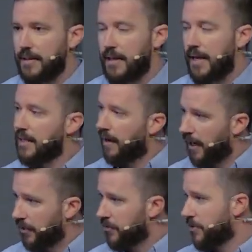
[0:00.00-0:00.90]
and He
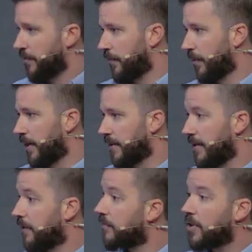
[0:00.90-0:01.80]
honors you for it,
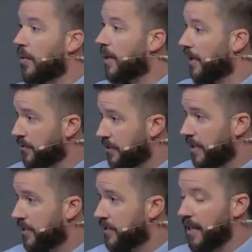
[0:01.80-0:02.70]
even if no one else
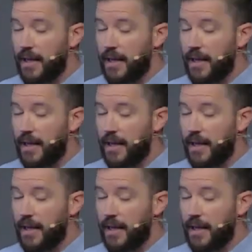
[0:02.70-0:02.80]
sees,